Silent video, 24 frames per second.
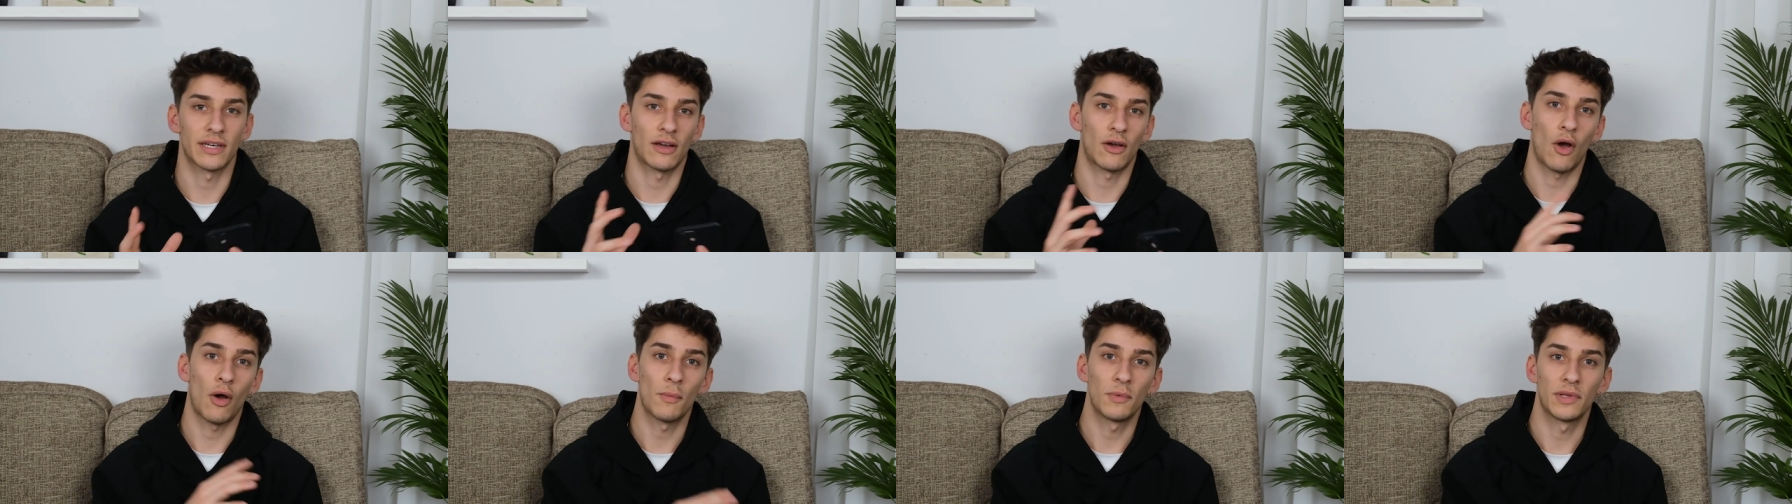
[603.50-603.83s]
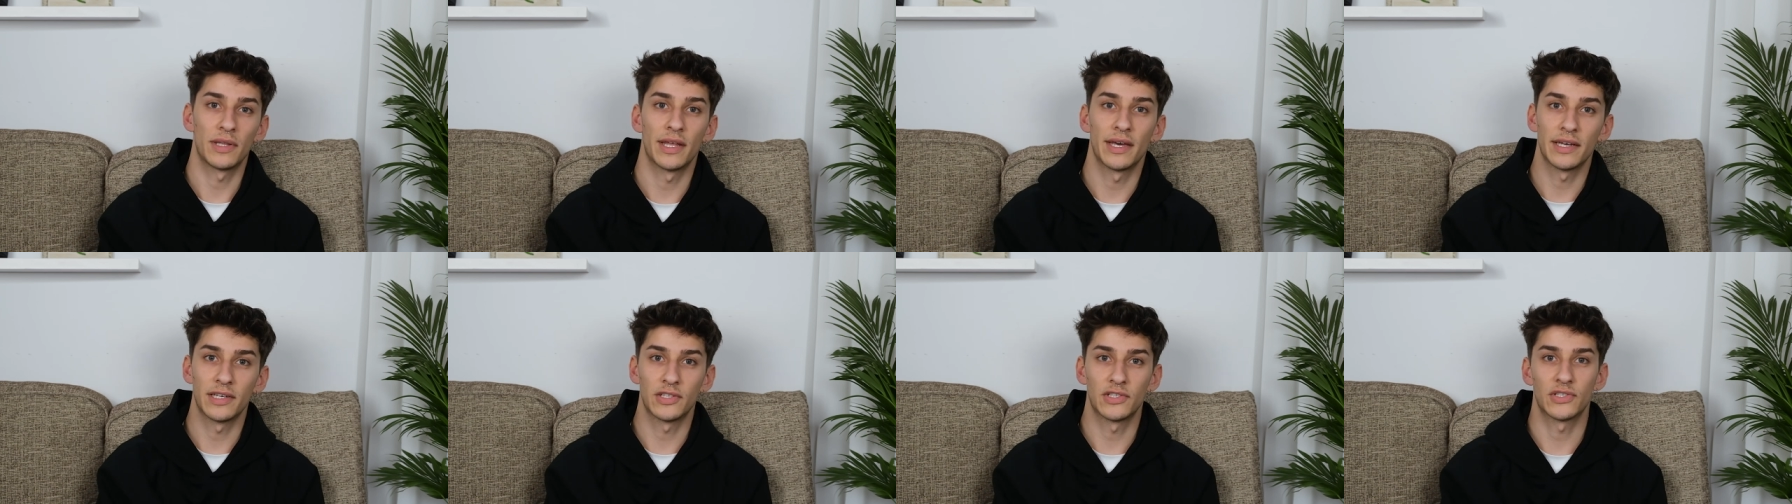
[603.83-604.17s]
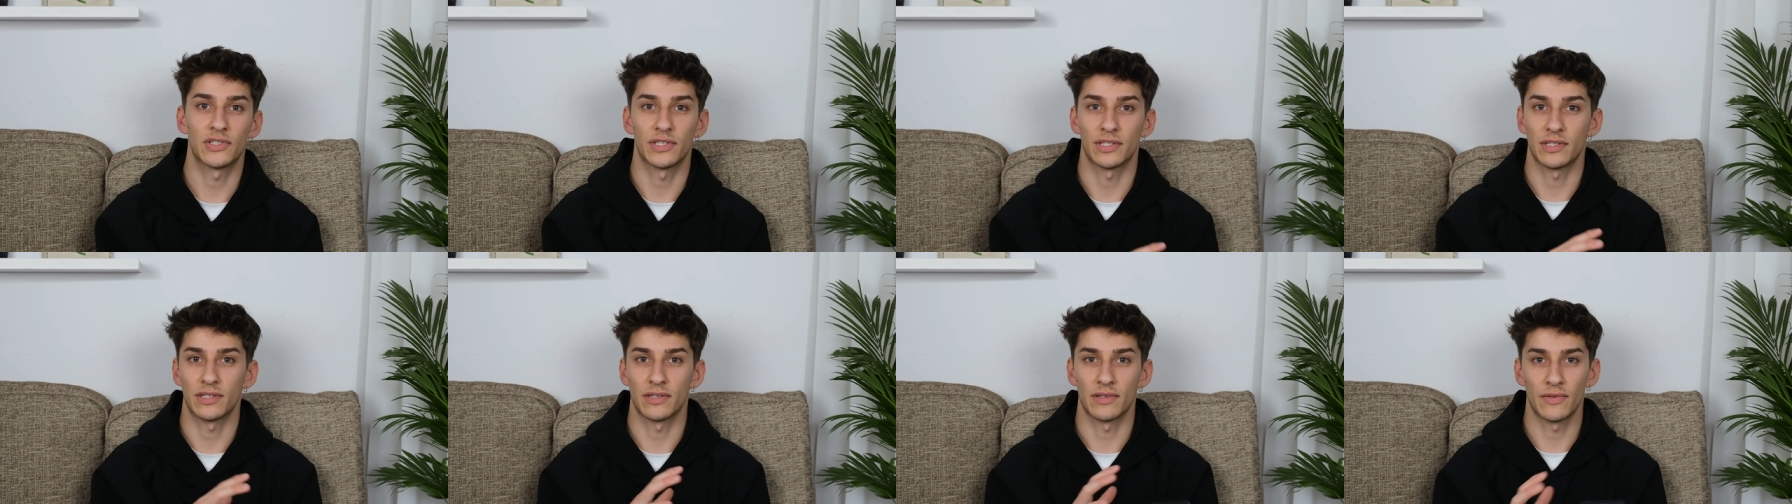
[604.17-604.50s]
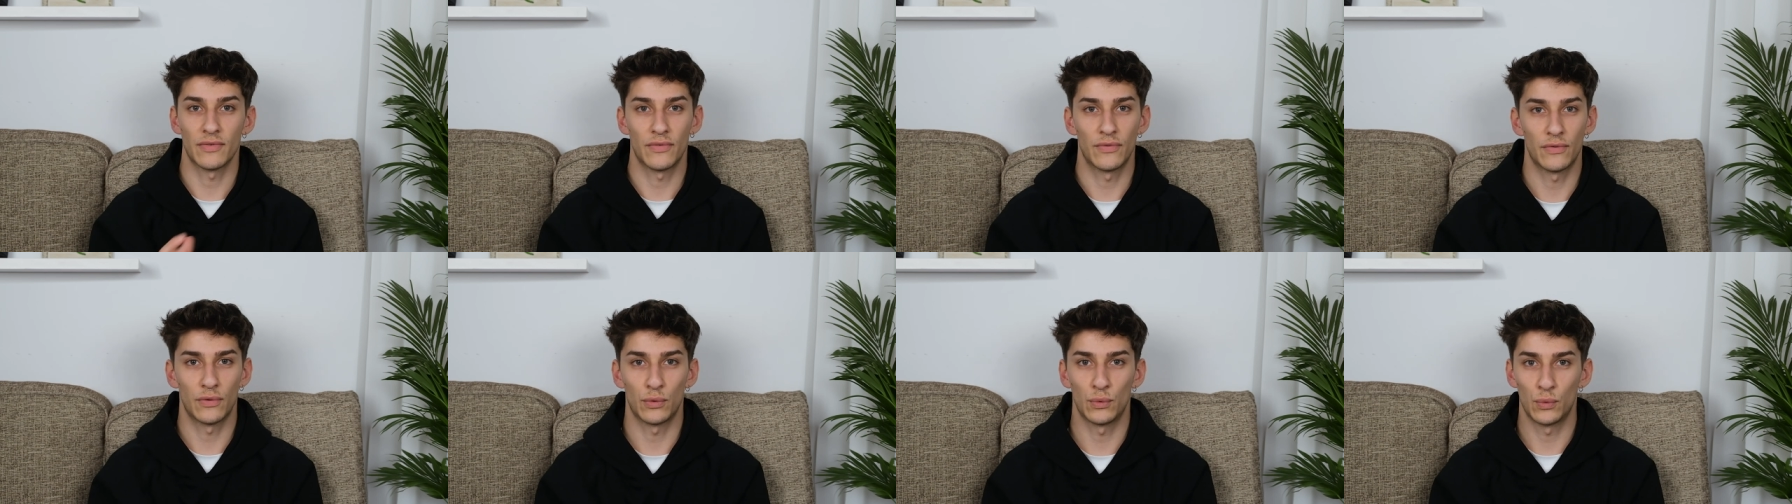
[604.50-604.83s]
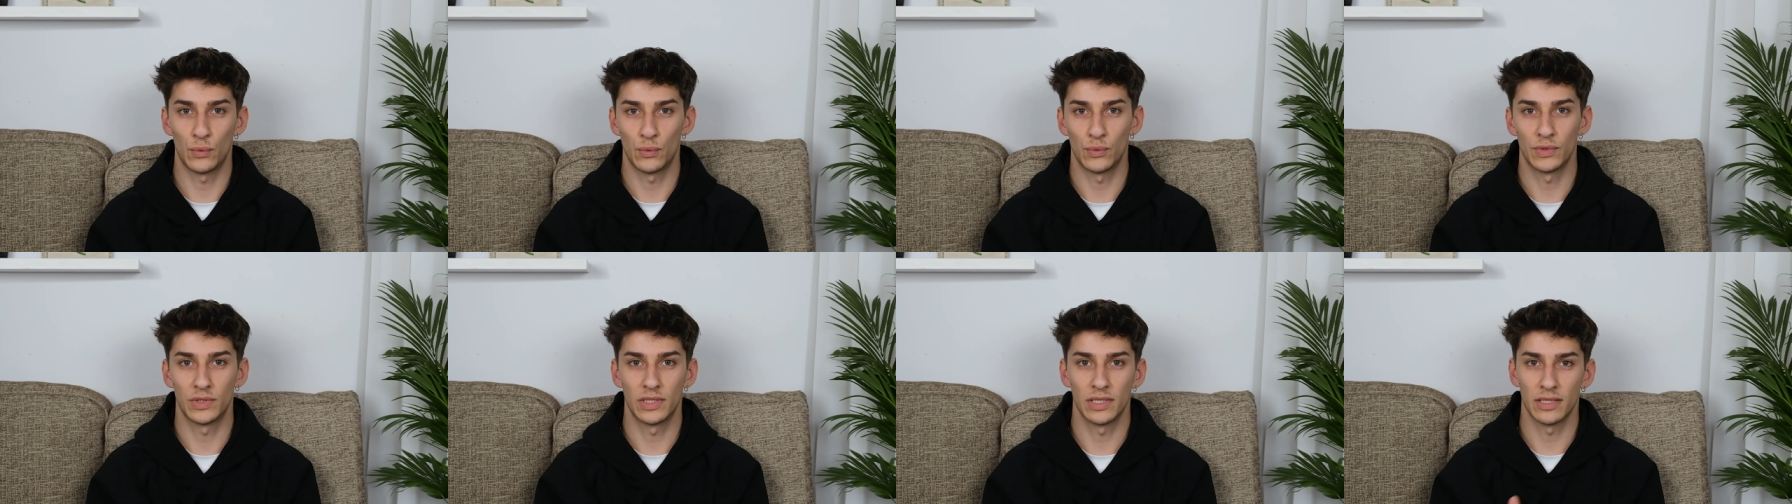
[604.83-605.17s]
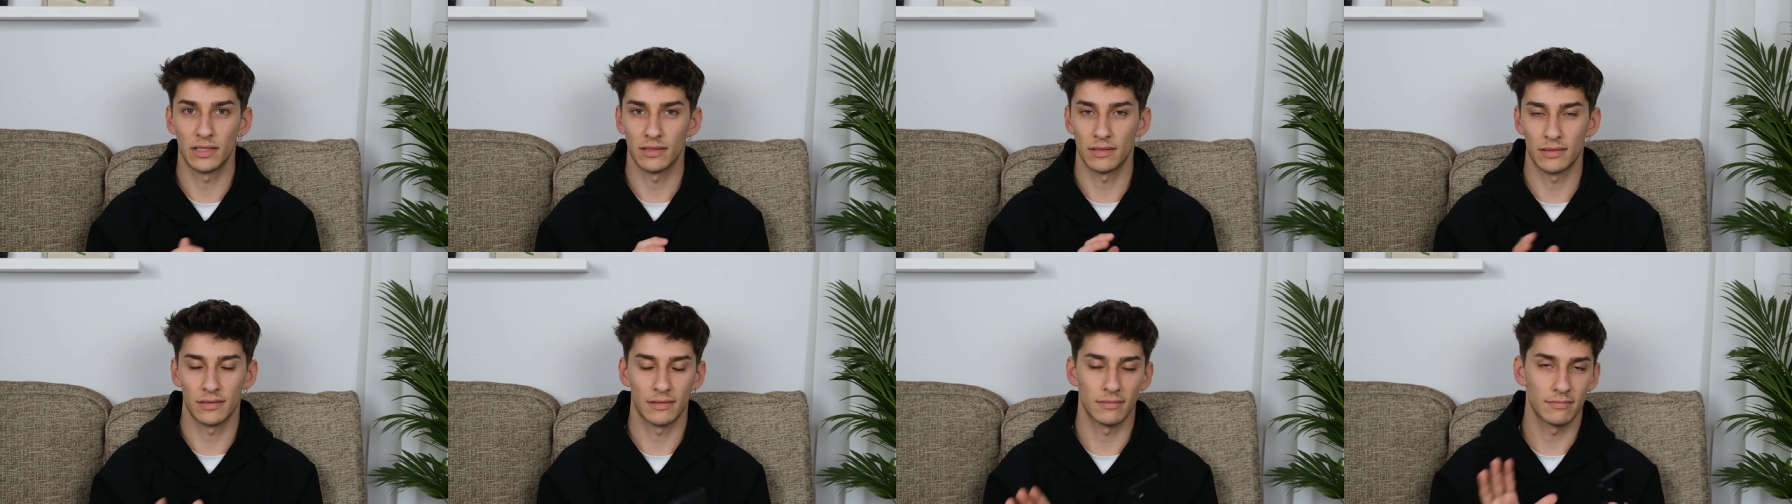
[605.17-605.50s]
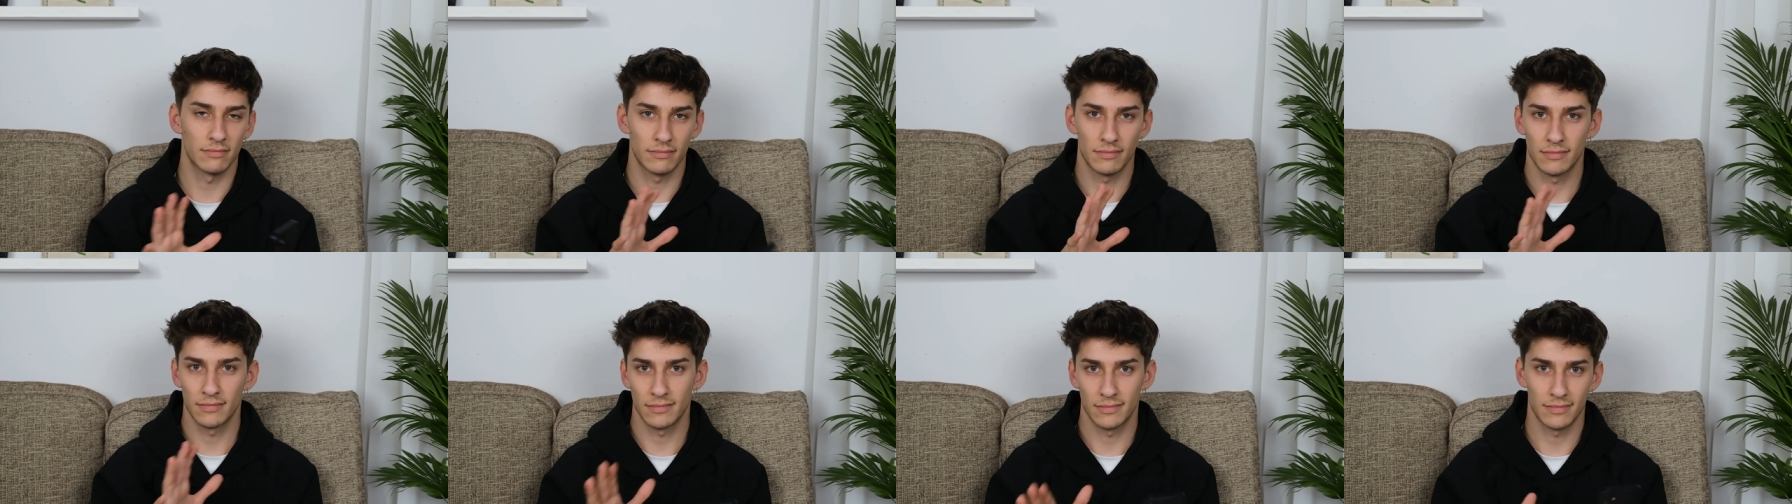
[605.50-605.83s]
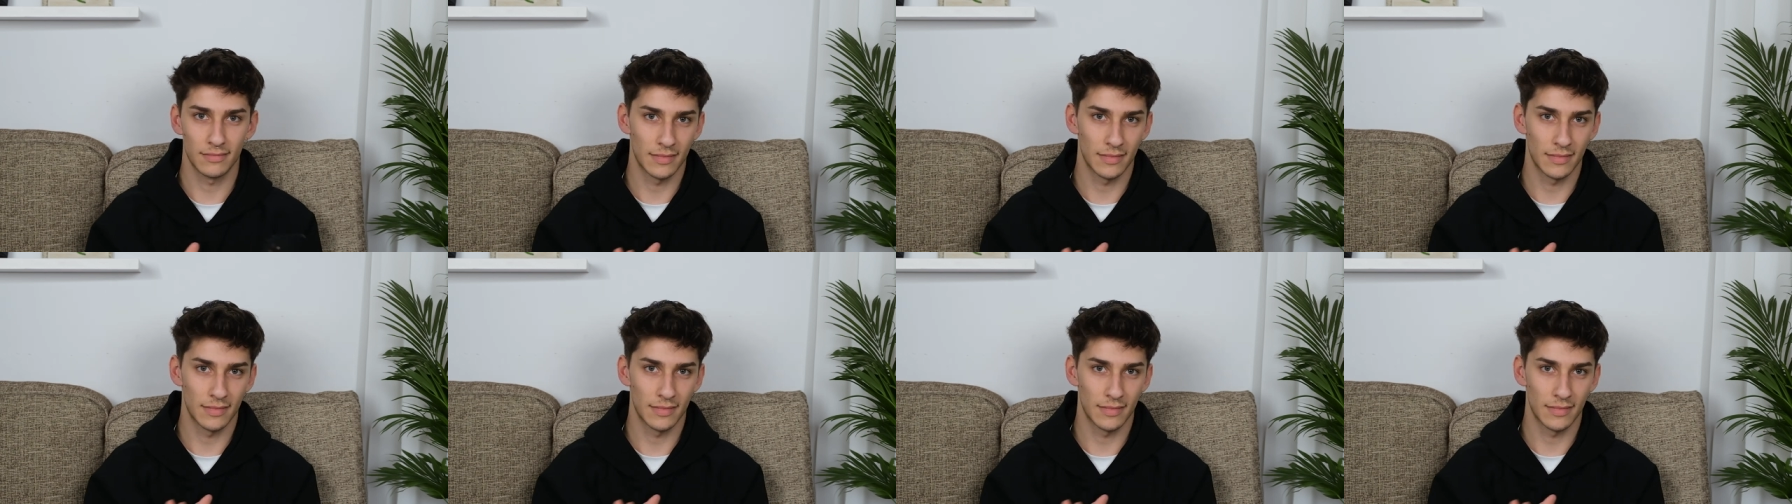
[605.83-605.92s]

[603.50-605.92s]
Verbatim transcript: accommodation, food and